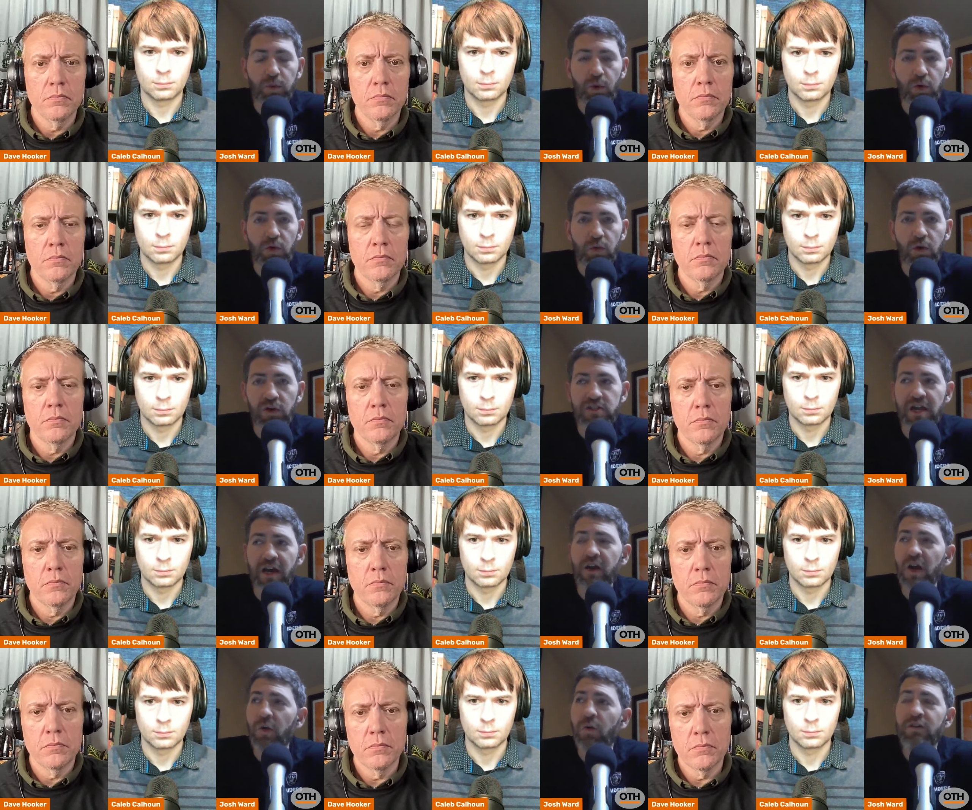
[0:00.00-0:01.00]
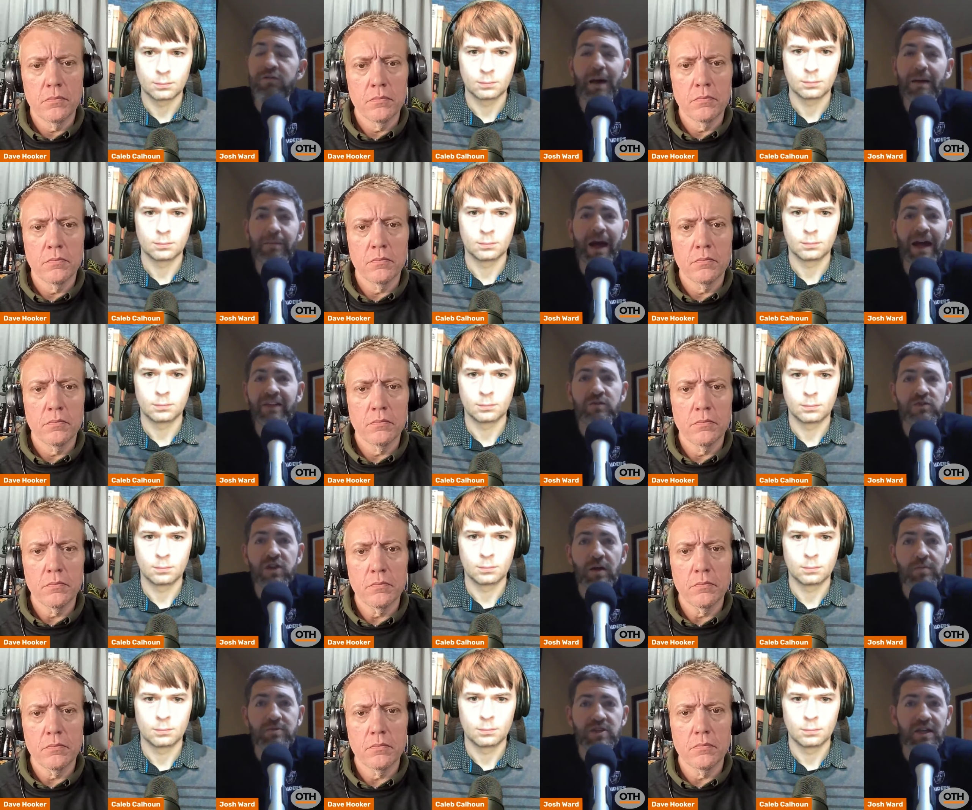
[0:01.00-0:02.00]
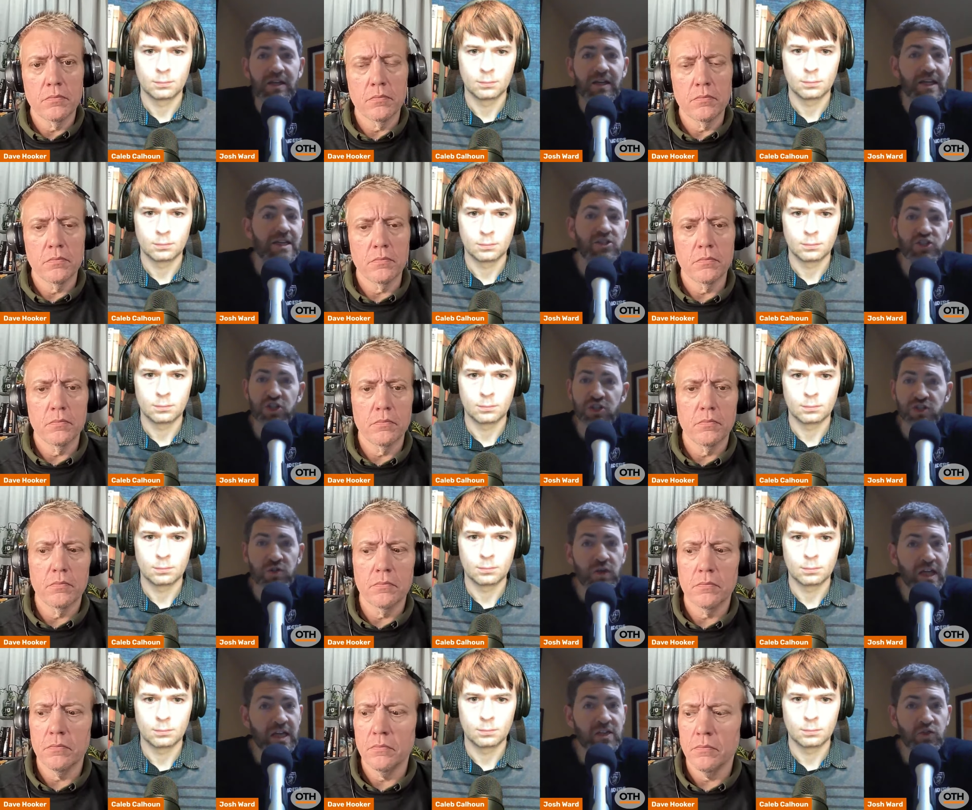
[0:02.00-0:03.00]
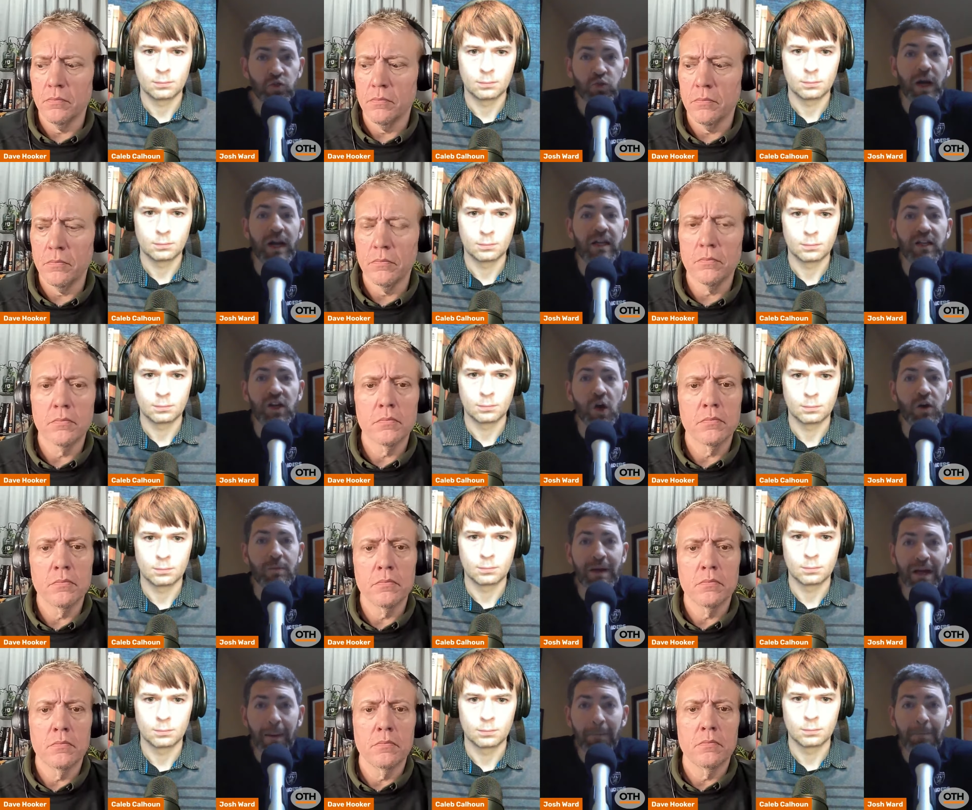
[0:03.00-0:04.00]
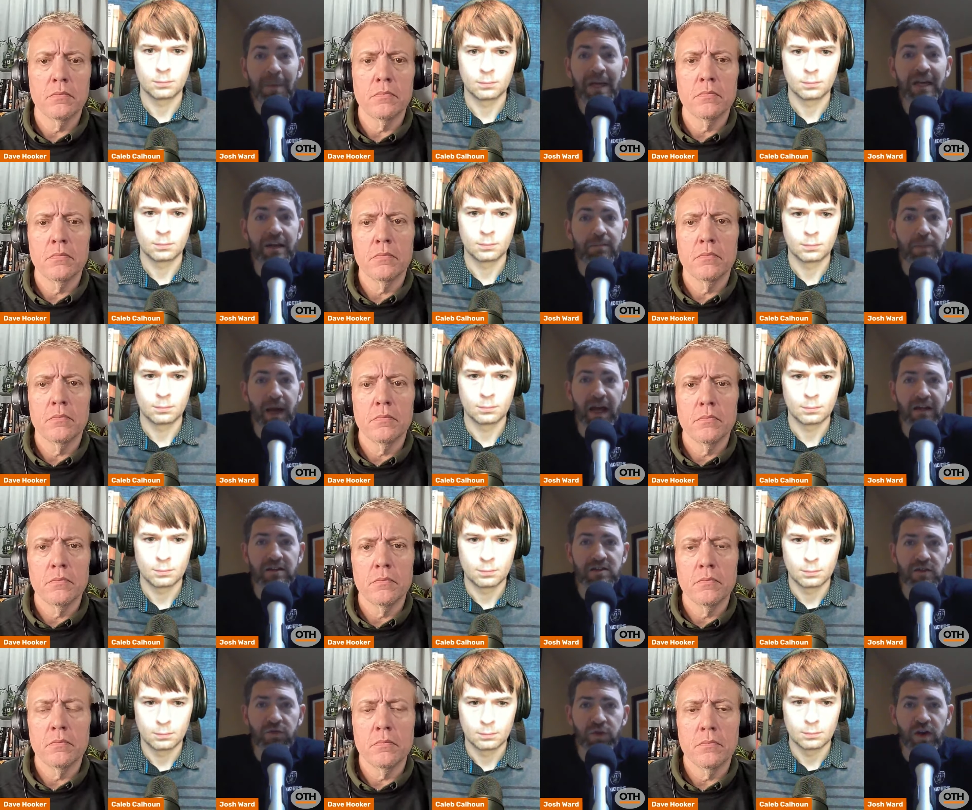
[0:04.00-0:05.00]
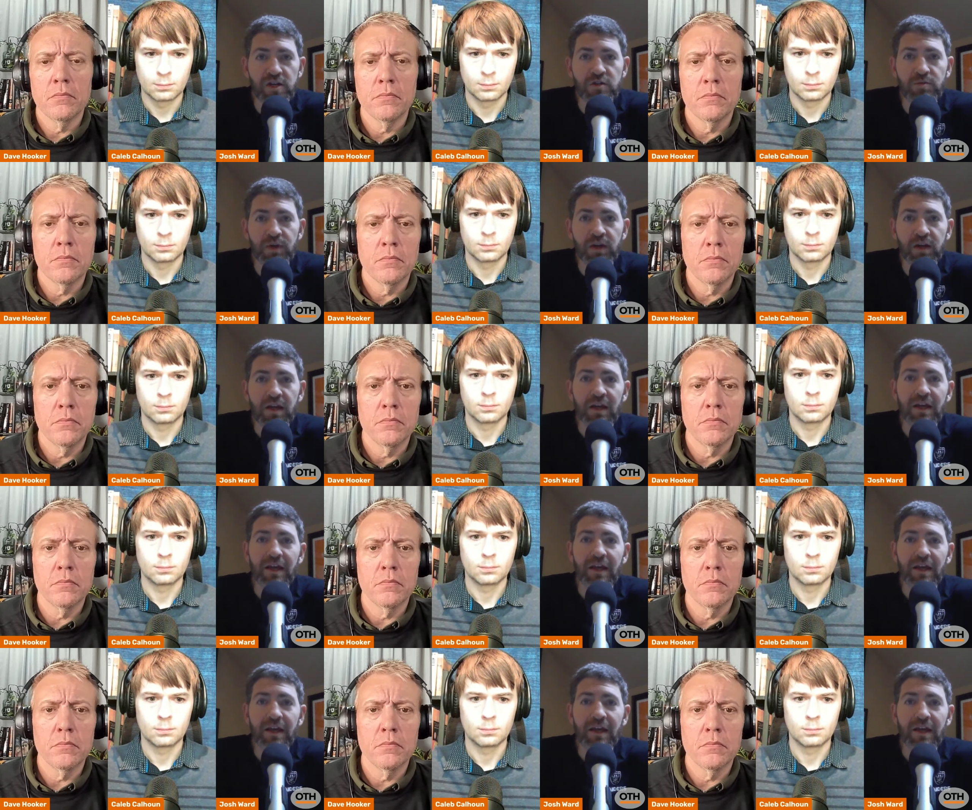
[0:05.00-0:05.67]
Speaker 1: portal works out. What if Mike Matthews comes in and he is just he is ready to go to make a big impact as a freshman?